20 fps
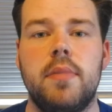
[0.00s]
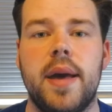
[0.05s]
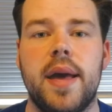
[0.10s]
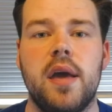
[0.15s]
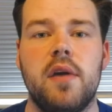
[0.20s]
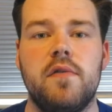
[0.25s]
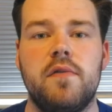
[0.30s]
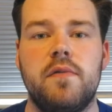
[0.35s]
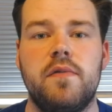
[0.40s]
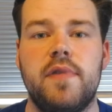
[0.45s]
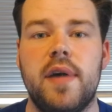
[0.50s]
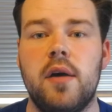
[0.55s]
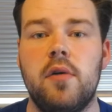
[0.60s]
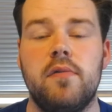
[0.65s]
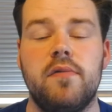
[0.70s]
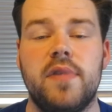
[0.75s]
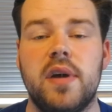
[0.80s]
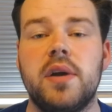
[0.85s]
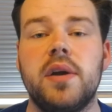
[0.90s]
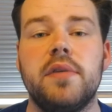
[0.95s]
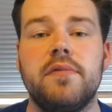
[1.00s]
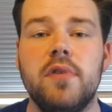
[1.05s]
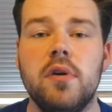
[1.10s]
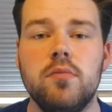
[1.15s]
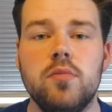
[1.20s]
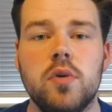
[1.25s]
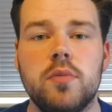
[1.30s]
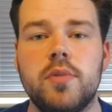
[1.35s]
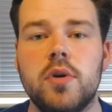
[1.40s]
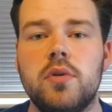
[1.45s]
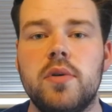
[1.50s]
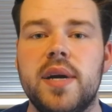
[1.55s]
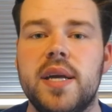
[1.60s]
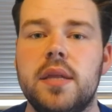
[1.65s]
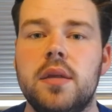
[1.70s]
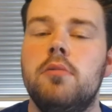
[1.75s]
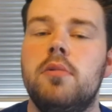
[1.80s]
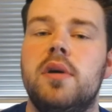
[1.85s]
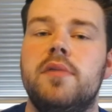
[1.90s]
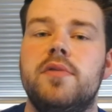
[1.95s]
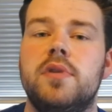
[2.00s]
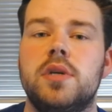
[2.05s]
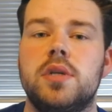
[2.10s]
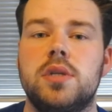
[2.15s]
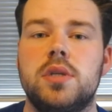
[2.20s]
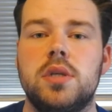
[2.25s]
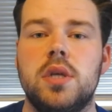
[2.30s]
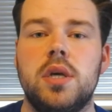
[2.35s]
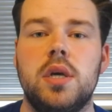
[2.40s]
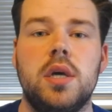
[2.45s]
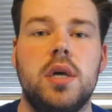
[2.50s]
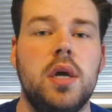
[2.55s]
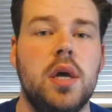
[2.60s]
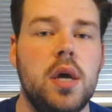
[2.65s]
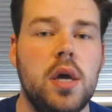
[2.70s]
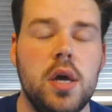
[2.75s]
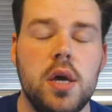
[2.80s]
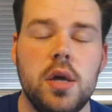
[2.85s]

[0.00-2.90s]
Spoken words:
may have felt very vulnerable in, whether it's the